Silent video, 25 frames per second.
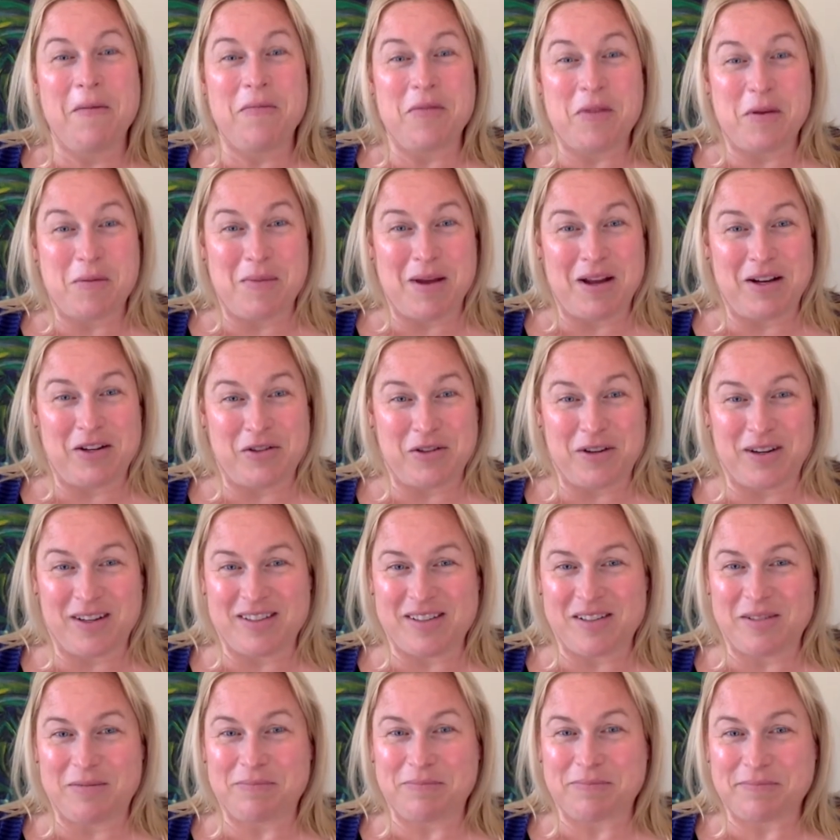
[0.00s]
The
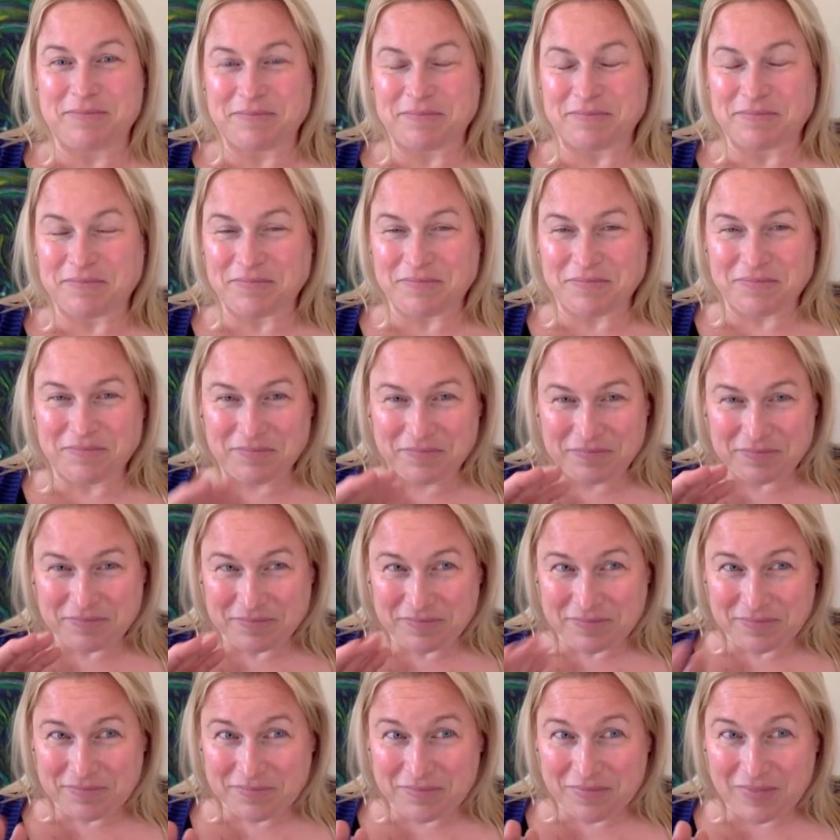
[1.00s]
Matrix.
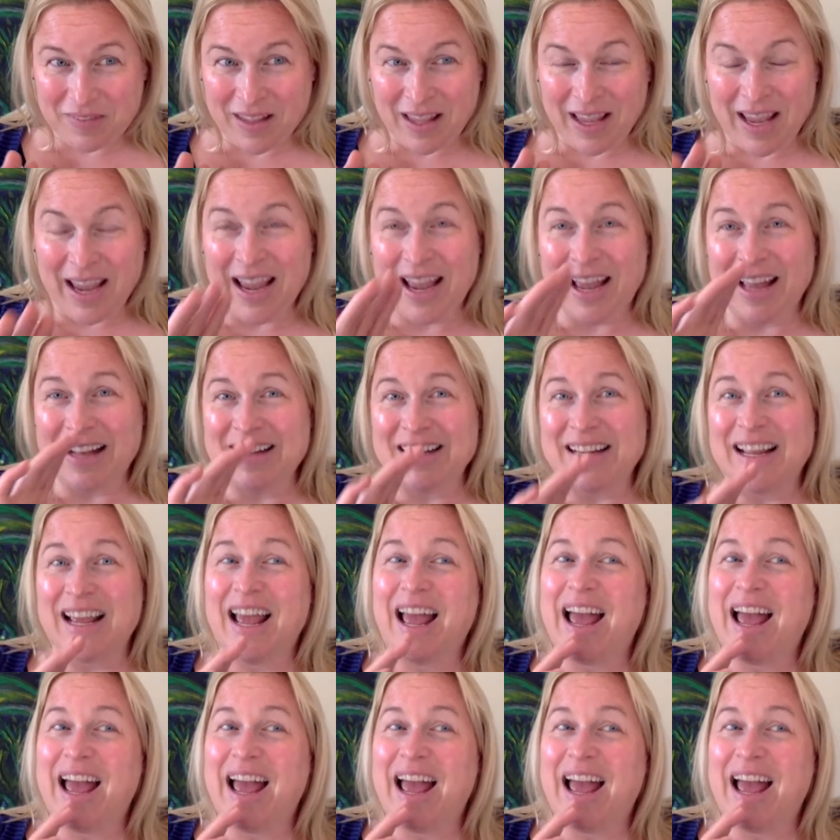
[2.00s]
And